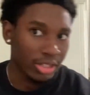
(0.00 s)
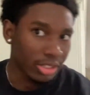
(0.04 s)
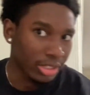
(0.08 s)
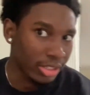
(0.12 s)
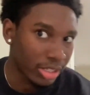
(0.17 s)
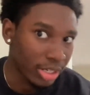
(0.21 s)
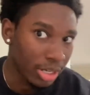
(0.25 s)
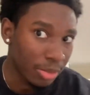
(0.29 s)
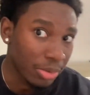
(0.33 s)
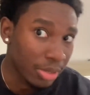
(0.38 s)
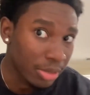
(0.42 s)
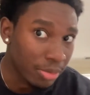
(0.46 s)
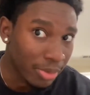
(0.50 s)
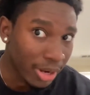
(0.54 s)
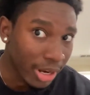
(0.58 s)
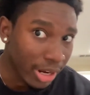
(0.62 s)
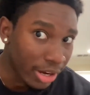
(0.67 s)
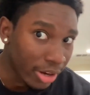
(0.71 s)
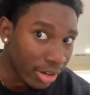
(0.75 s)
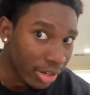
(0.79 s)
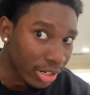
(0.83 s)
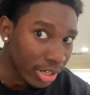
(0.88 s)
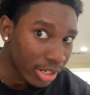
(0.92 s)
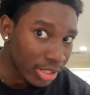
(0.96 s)
good. I'm getting my
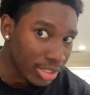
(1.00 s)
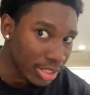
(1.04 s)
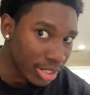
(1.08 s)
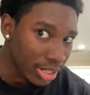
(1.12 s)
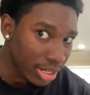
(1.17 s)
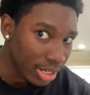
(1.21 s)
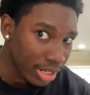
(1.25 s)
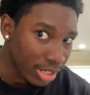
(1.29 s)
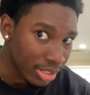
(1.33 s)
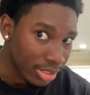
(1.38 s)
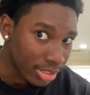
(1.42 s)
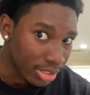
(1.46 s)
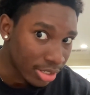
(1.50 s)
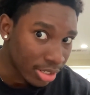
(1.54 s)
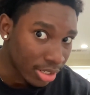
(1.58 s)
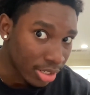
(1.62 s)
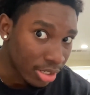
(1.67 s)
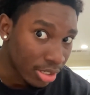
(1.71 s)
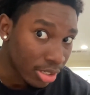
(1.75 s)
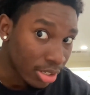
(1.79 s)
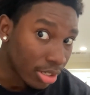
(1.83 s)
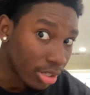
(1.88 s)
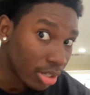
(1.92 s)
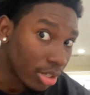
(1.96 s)
hair cut today, because
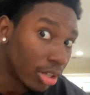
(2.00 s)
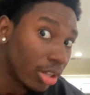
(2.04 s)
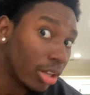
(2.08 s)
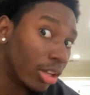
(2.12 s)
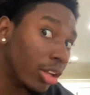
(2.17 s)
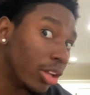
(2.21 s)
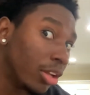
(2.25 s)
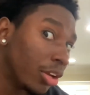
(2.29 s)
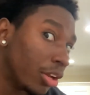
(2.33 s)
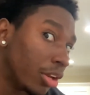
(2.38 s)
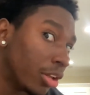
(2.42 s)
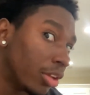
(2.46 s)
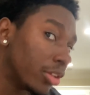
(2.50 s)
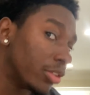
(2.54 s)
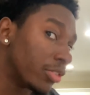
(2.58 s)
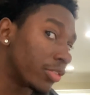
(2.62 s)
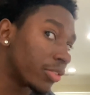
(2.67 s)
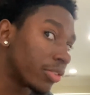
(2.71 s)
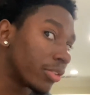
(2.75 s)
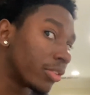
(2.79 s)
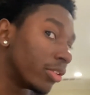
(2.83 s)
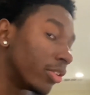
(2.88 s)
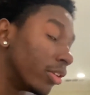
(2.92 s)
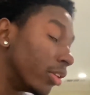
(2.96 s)
look at this.
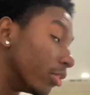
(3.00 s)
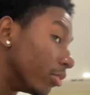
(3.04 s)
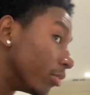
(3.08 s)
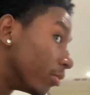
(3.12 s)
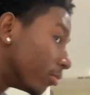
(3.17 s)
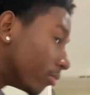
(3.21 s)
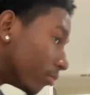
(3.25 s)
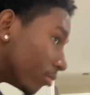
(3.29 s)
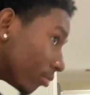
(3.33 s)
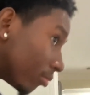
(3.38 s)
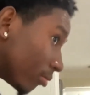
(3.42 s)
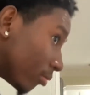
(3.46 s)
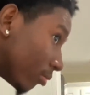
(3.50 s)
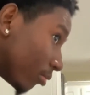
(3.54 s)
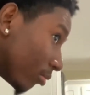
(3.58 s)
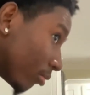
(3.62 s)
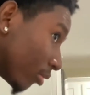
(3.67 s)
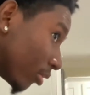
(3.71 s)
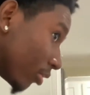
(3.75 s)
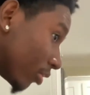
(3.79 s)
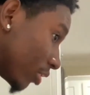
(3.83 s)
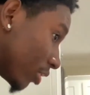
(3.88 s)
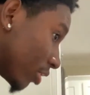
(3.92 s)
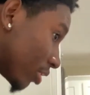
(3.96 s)
Look,
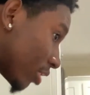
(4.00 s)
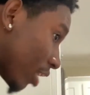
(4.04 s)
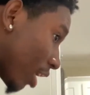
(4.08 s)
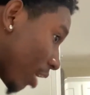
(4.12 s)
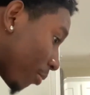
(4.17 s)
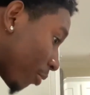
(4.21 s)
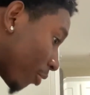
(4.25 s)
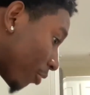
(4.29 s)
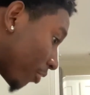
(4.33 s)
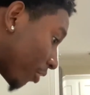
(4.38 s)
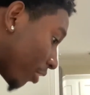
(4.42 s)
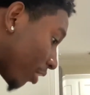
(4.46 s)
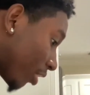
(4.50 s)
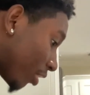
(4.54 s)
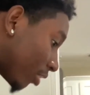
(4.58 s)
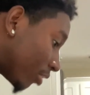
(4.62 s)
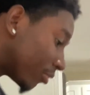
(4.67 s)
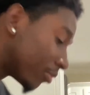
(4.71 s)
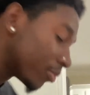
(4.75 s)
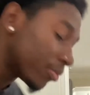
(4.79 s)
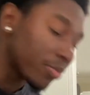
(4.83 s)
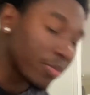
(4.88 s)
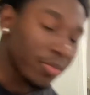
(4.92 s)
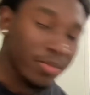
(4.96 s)
see the side profile?
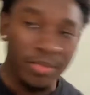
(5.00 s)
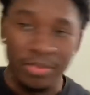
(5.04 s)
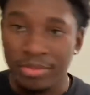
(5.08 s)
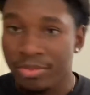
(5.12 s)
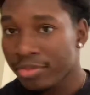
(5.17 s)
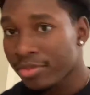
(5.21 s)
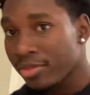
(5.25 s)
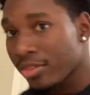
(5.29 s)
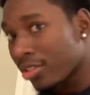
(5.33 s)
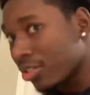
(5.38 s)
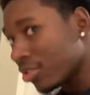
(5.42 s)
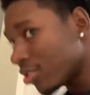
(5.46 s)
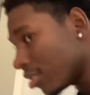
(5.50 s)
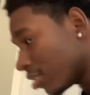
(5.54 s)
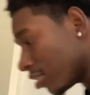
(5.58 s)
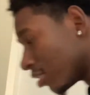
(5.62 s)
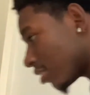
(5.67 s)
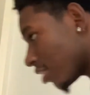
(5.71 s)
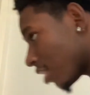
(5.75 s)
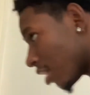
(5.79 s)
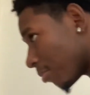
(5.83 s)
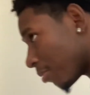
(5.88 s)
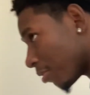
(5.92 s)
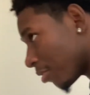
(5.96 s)
You see the
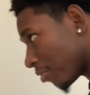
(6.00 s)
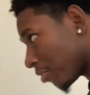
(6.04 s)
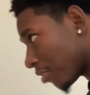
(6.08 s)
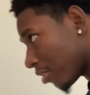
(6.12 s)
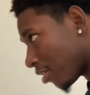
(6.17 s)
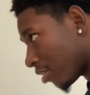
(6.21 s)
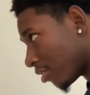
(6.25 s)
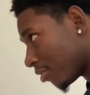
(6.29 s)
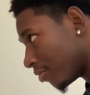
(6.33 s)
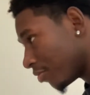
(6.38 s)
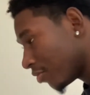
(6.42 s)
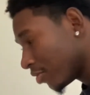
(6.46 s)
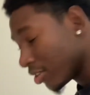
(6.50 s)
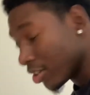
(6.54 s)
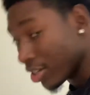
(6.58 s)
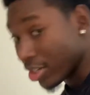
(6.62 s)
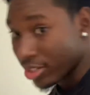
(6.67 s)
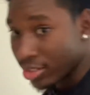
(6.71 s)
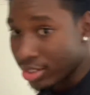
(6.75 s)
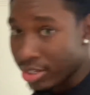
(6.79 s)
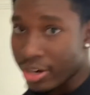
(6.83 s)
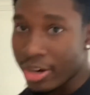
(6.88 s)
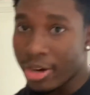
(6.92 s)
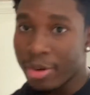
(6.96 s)
side profile? It's
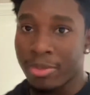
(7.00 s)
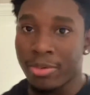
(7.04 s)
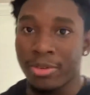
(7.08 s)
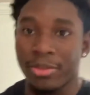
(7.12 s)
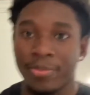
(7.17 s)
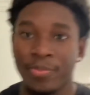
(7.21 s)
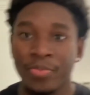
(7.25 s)
terrible.